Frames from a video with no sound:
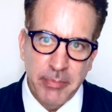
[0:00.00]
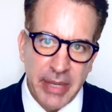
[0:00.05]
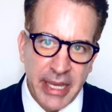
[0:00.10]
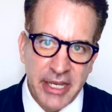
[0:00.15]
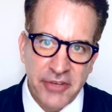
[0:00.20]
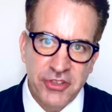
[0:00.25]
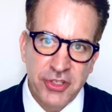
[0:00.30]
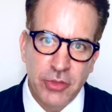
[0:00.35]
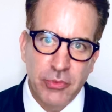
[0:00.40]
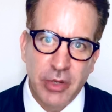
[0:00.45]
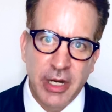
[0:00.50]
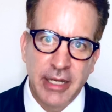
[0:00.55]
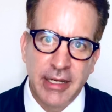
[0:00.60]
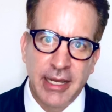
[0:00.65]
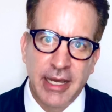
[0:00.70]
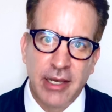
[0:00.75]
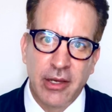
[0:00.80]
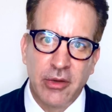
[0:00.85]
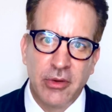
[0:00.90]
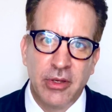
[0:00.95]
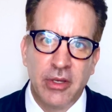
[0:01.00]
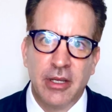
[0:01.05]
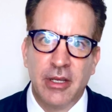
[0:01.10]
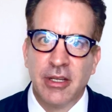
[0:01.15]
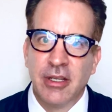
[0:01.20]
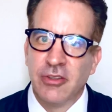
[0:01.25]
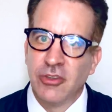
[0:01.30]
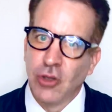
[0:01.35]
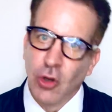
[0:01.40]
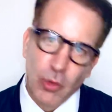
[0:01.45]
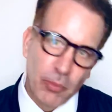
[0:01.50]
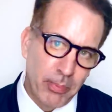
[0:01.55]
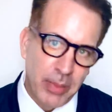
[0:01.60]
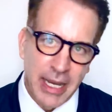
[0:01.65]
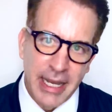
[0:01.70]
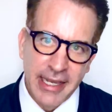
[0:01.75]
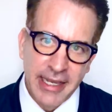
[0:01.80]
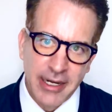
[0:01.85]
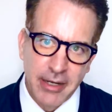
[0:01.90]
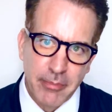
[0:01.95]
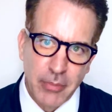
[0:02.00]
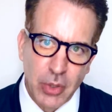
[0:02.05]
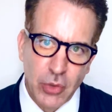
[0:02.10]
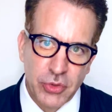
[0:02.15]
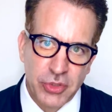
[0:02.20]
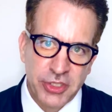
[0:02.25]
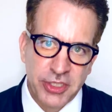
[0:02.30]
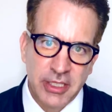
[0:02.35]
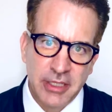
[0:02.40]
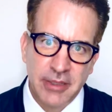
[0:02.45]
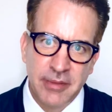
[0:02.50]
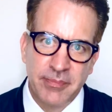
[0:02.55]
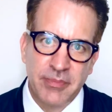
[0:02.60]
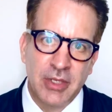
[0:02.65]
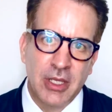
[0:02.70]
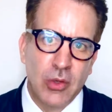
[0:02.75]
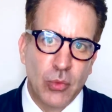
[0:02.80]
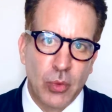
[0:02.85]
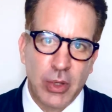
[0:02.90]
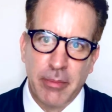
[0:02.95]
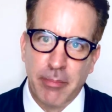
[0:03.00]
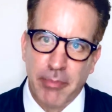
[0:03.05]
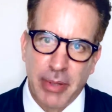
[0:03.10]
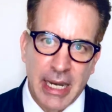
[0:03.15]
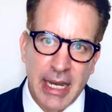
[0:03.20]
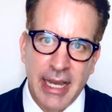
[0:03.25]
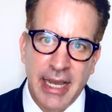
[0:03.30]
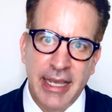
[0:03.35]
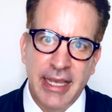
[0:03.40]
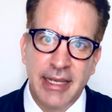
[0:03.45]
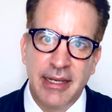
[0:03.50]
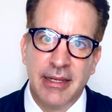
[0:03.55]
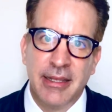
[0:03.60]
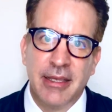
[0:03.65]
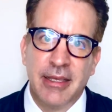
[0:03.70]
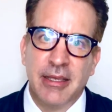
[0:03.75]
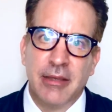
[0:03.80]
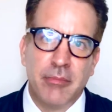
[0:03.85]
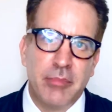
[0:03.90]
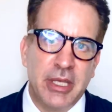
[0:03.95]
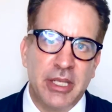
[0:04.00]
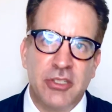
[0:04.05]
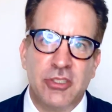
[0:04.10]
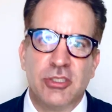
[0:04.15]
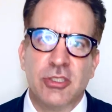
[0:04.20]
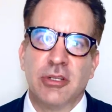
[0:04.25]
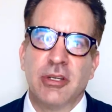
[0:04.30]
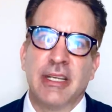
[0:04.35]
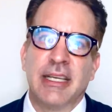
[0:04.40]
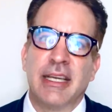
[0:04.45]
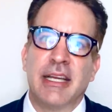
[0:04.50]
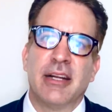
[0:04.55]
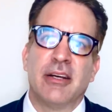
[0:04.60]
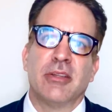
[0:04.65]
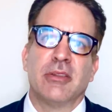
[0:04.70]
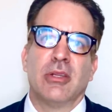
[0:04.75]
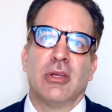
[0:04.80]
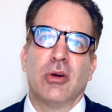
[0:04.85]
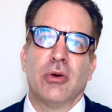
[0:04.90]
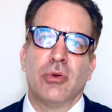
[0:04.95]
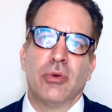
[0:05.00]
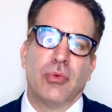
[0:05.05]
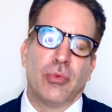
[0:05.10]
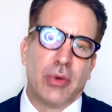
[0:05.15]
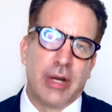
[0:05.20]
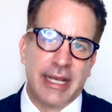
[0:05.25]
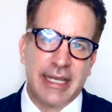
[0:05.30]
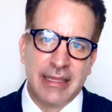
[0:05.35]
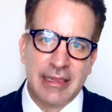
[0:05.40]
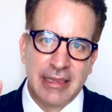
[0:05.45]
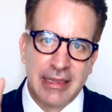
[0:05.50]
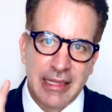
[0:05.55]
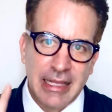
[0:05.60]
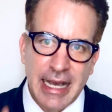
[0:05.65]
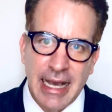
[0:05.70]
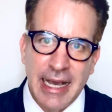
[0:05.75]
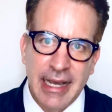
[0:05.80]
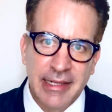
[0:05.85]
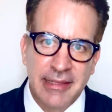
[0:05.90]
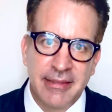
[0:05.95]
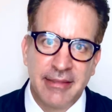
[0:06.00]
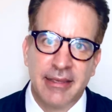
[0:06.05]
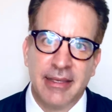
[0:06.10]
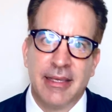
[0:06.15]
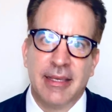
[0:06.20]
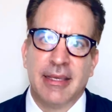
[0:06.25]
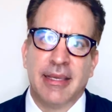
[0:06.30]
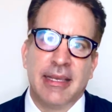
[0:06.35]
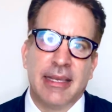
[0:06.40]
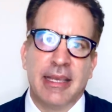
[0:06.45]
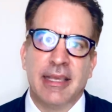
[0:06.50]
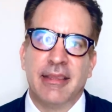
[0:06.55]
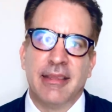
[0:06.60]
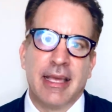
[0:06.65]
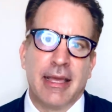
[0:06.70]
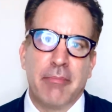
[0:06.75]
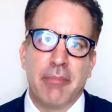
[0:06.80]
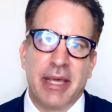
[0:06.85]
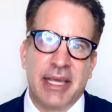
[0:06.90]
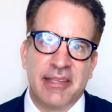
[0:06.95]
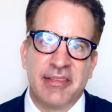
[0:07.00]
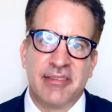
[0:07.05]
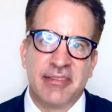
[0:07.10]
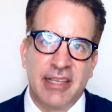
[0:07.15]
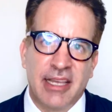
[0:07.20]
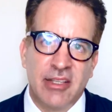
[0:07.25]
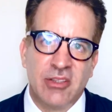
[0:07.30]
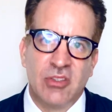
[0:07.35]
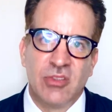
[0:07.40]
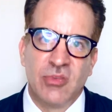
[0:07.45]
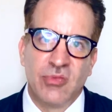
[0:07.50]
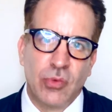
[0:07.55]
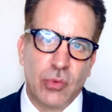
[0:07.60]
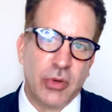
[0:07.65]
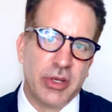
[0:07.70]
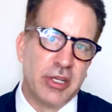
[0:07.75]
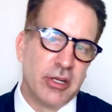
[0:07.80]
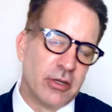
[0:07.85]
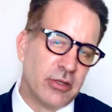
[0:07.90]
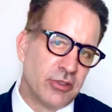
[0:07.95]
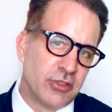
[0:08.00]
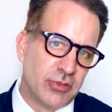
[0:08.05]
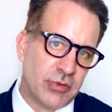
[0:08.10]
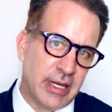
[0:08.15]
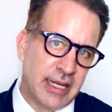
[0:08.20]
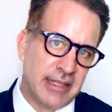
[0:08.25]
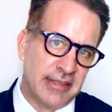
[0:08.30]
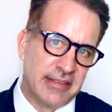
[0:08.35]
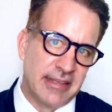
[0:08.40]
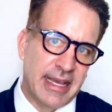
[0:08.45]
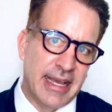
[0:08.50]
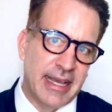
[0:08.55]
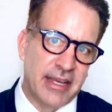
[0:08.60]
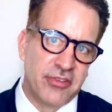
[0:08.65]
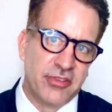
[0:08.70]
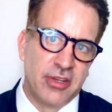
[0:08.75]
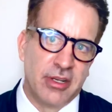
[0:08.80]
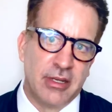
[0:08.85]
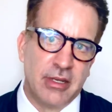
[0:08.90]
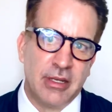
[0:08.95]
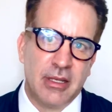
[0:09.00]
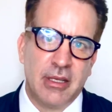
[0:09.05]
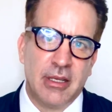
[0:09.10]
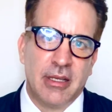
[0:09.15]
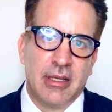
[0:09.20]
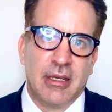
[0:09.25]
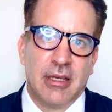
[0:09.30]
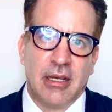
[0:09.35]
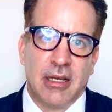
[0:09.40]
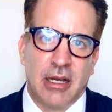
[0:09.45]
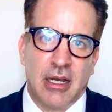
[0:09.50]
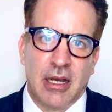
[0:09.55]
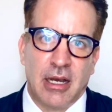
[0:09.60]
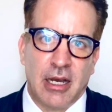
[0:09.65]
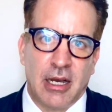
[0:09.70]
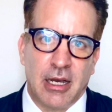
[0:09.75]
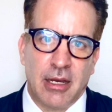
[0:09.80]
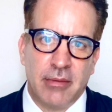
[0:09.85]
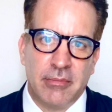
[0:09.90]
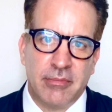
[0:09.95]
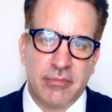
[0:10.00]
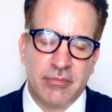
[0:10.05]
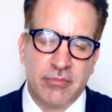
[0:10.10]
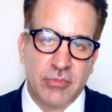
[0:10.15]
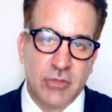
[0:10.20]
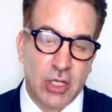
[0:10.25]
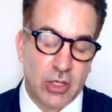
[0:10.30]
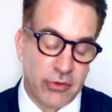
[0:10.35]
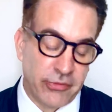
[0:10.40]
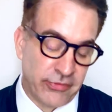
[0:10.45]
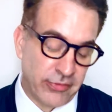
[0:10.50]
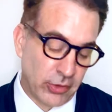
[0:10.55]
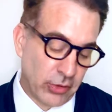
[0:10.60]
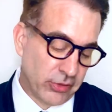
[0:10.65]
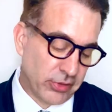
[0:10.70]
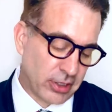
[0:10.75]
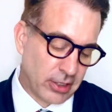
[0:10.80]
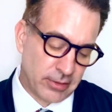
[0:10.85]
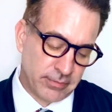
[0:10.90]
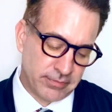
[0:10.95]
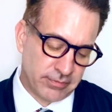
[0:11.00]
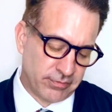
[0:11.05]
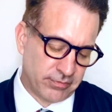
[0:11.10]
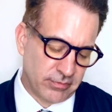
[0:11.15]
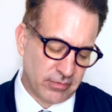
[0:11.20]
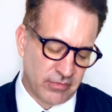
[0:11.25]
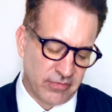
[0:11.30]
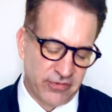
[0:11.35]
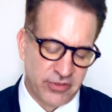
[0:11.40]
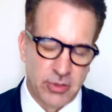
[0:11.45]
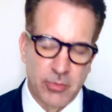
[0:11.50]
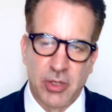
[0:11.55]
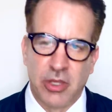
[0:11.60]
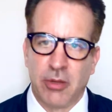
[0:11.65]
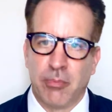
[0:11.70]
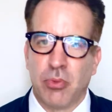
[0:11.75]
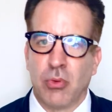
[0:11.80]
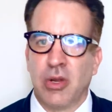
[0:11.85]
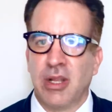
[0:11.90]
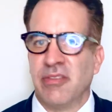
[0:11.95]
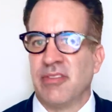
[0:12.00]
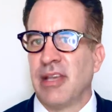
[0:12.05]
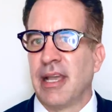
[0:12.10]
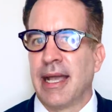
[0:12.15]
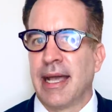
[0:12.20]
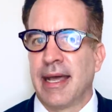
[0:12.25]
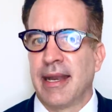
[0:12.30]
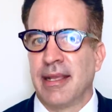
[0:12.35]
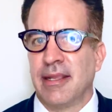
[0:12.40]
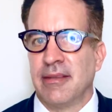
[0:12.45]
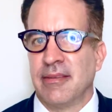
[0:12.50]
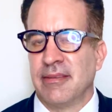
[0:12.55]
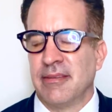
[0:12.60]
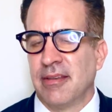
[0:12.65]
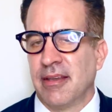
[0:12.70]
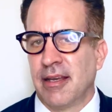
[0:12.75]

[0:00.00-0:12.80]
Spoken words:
patient right now. Don't buy on emotion. When buying, make sure to get a loan rate locked in that makes sense for your transaction. You know, further, some other points I added,